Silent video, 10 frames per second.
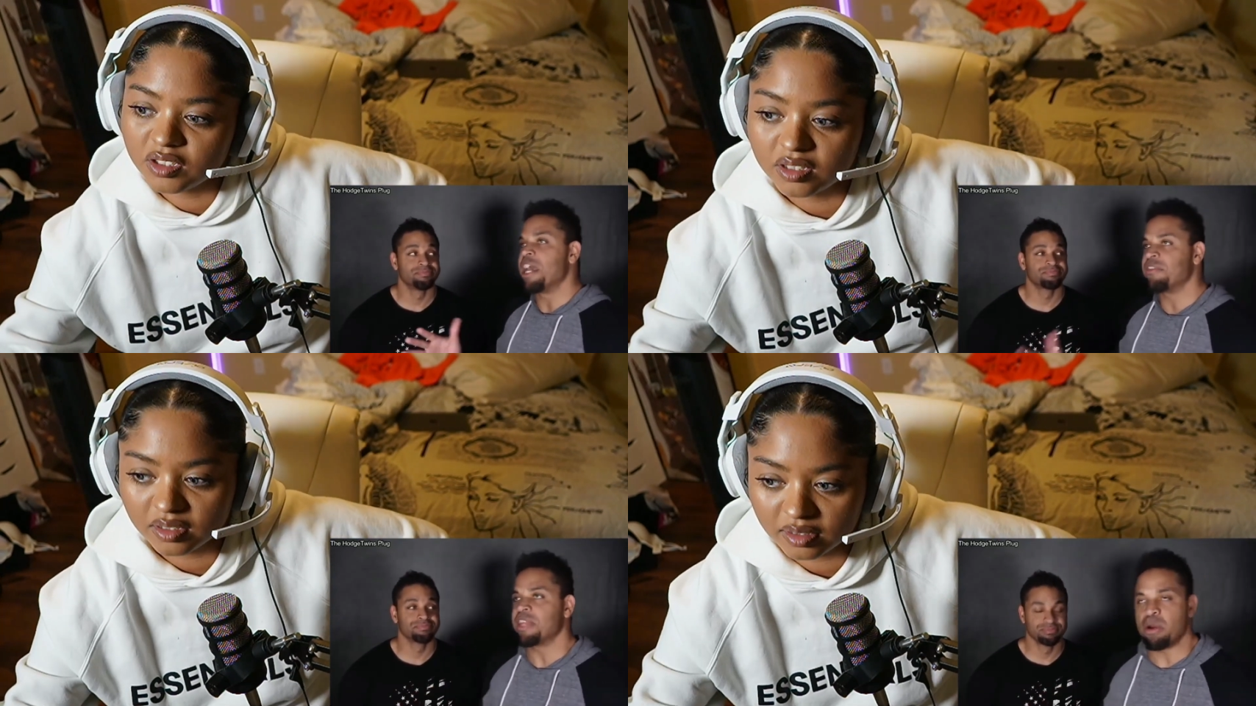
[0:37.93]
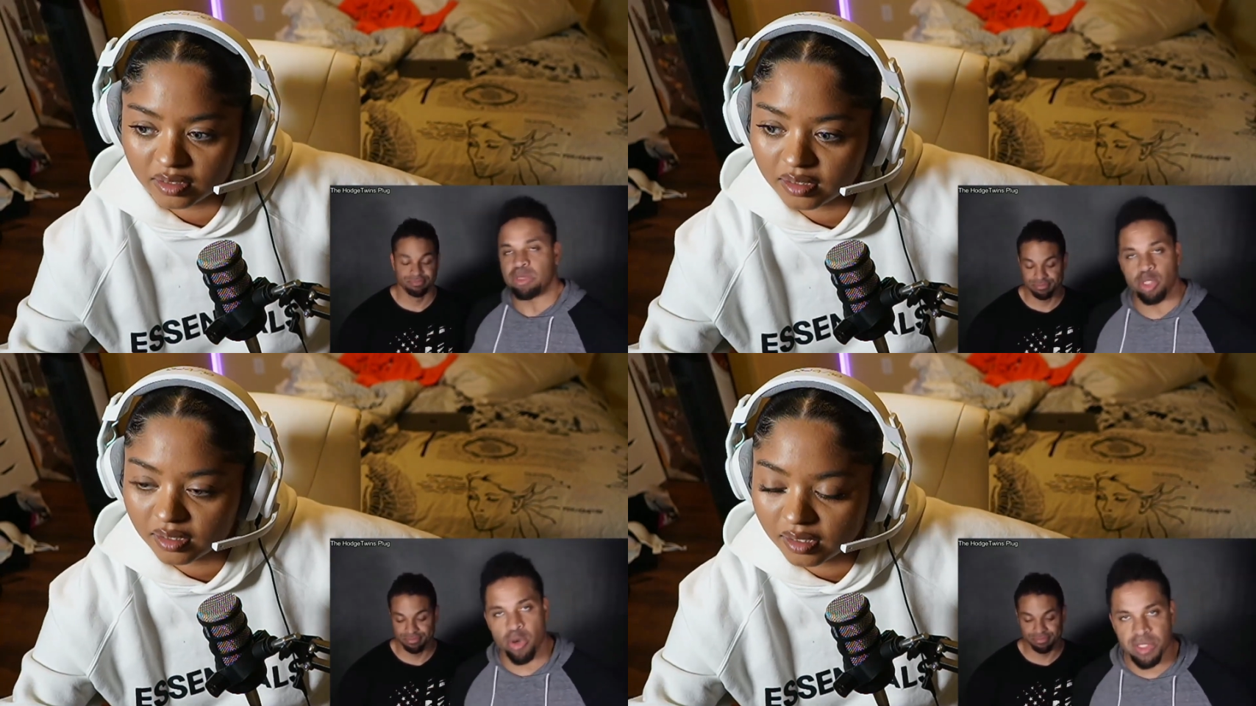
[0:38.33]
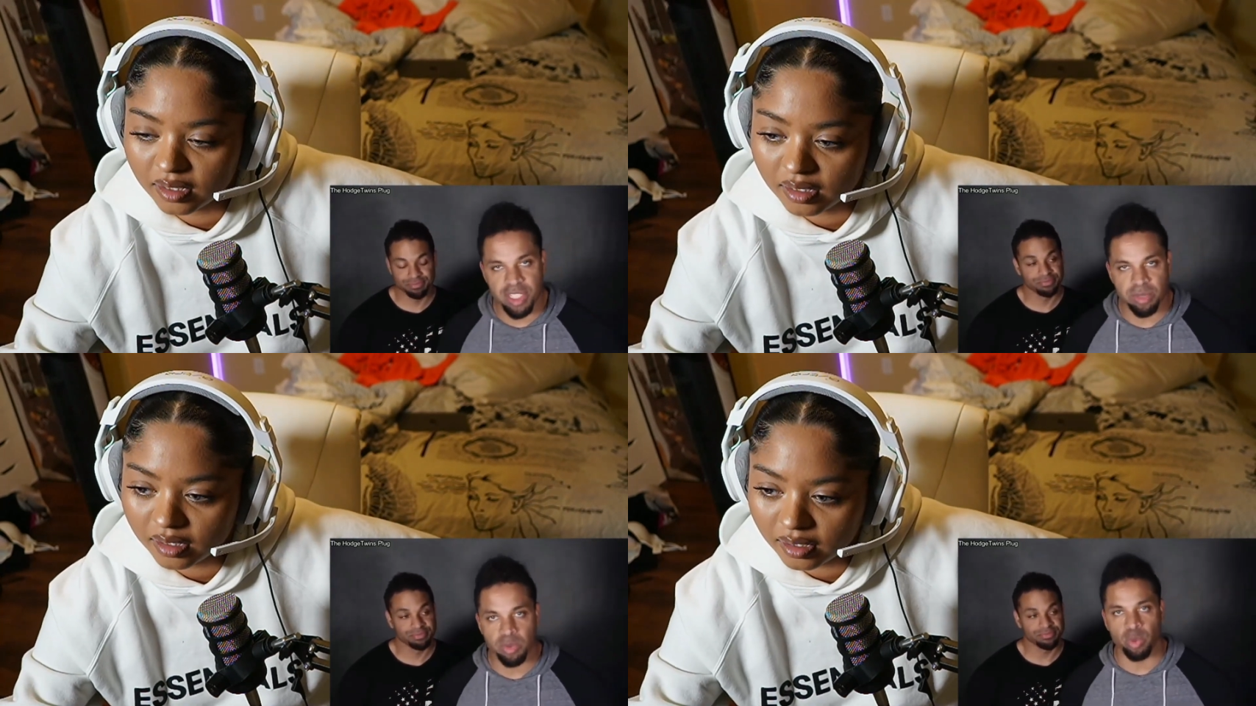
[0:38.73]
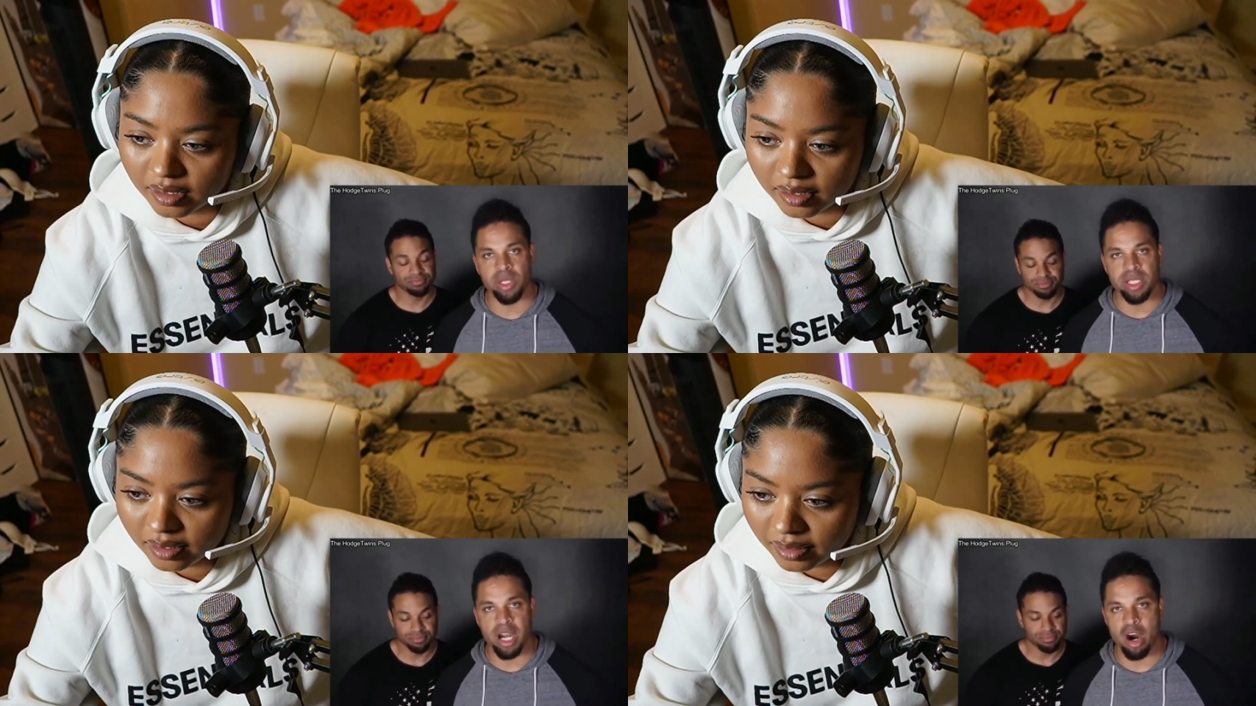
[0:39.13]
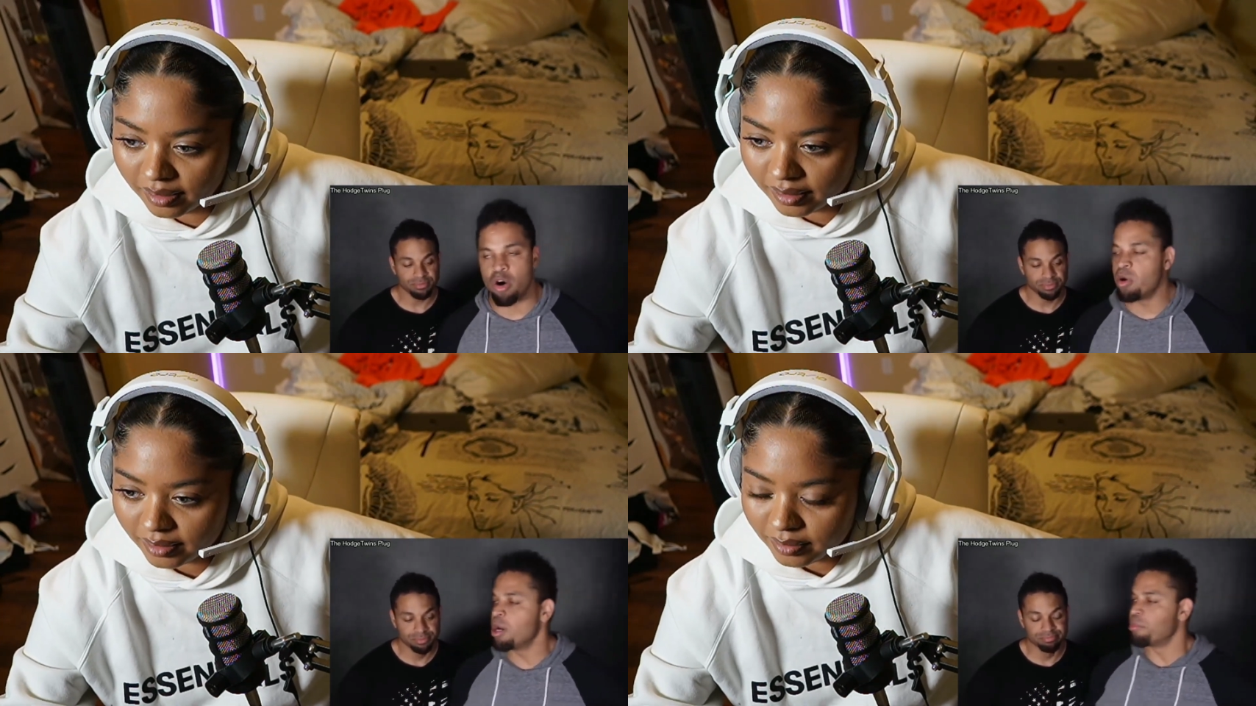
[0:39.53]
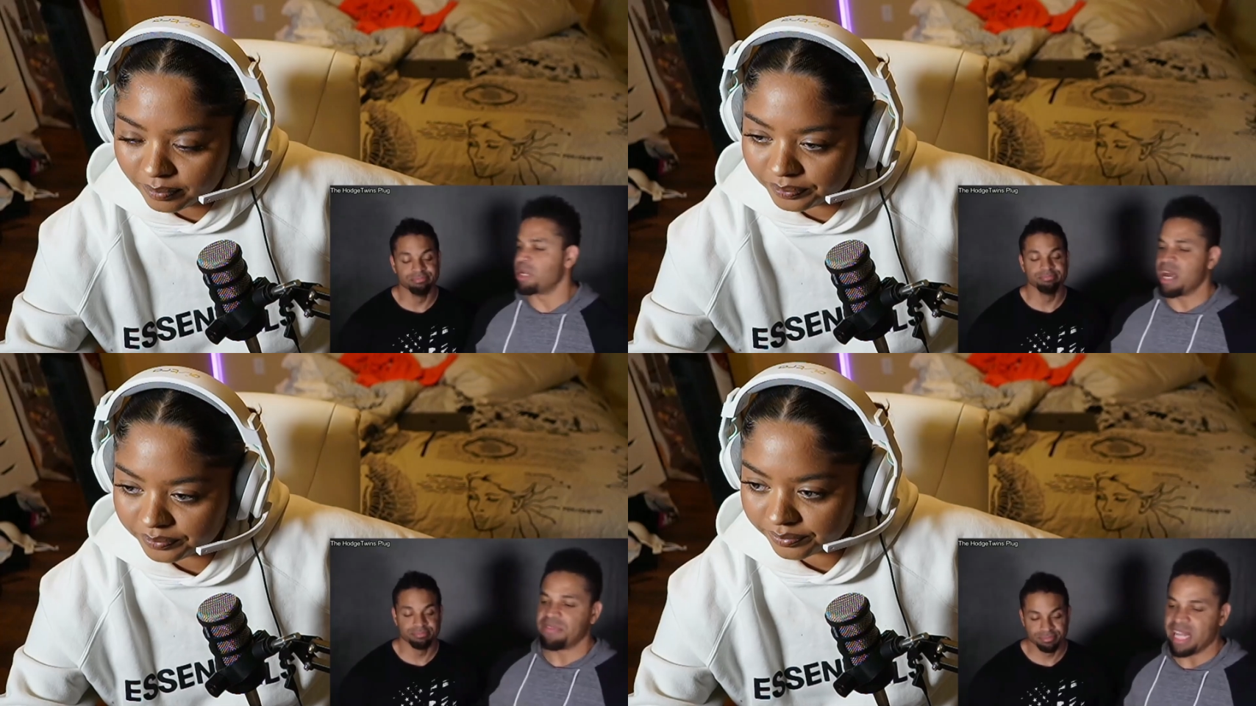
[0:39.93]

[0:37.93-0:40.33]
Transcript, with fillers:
Speaker 1: Everything was going good between y'all, but mm.